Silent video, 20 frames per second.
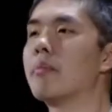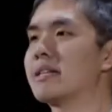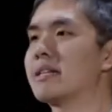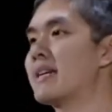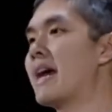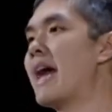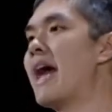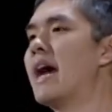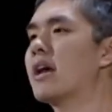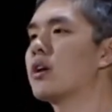but to
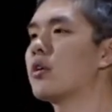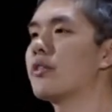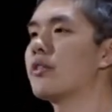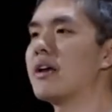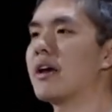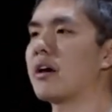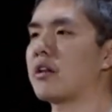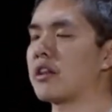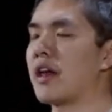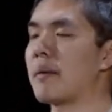handle the
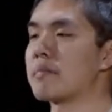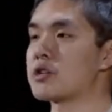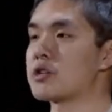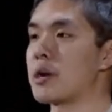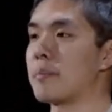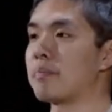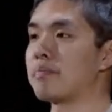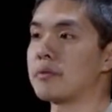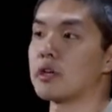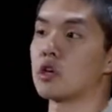
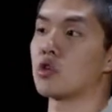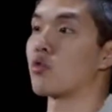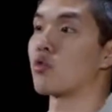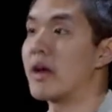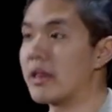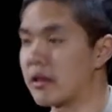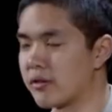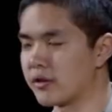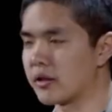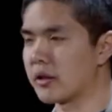exception
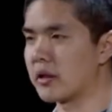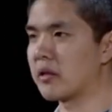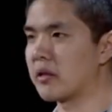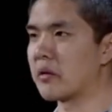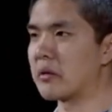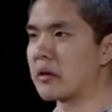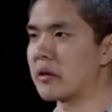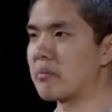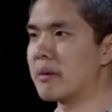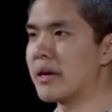gracefully, so
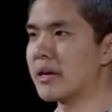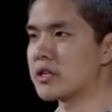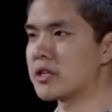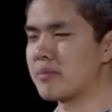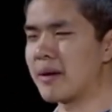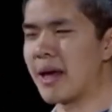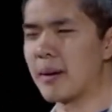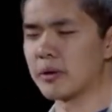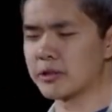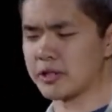to speak, to
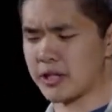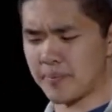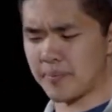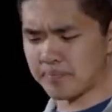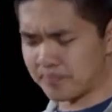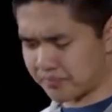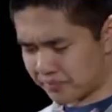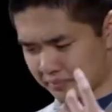be able to